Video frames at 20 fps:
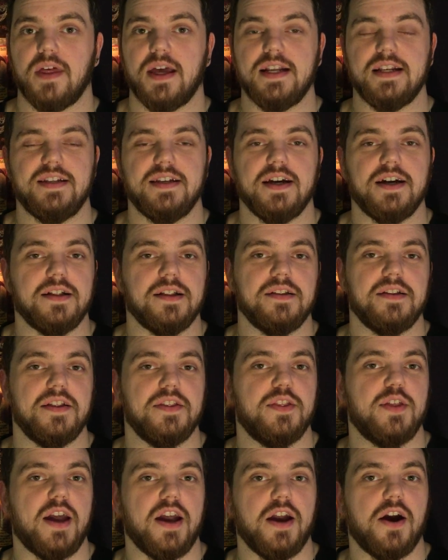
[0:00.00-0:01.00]
until
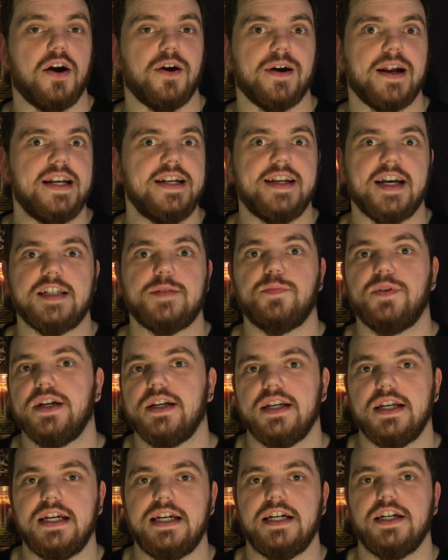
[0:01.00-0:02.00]
they are in
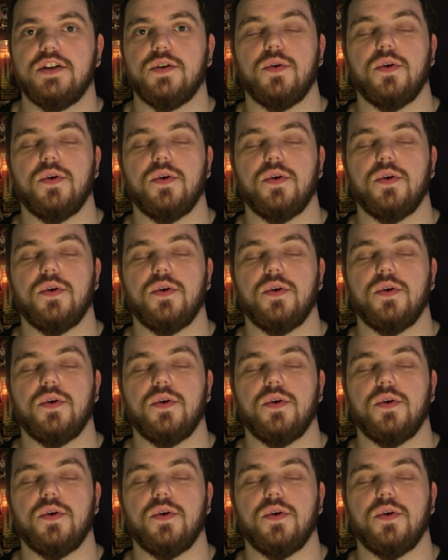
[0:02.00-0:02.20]
desperate need